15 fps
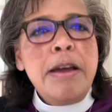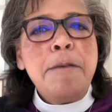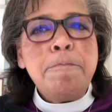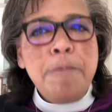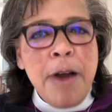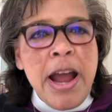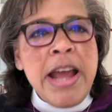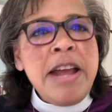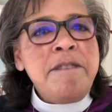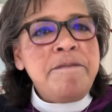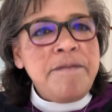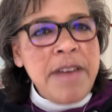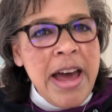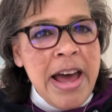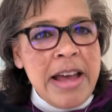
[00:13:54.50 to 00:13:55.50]
Pray and
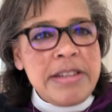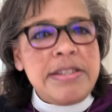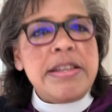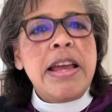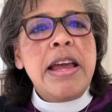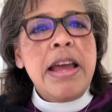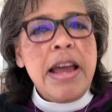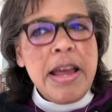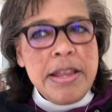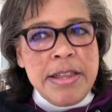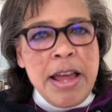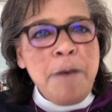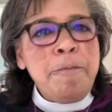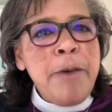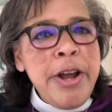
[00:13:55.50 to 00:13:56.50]
fast
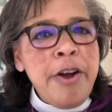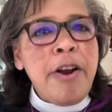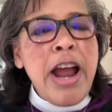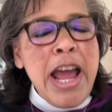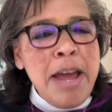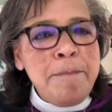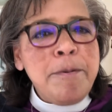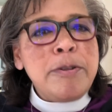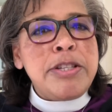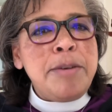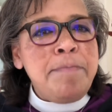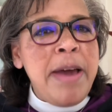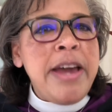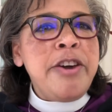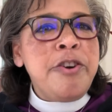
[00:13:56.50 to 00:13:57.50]
that we are able to
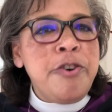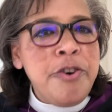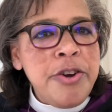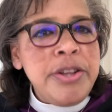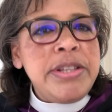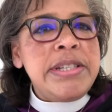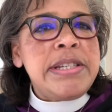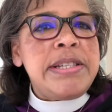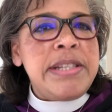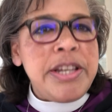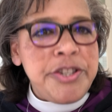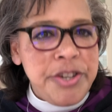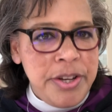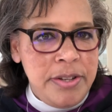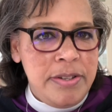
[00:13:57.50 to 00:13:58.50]
make good
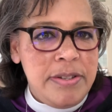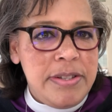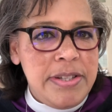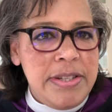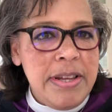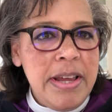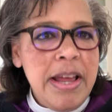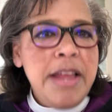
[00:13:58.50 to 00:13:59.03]
decisions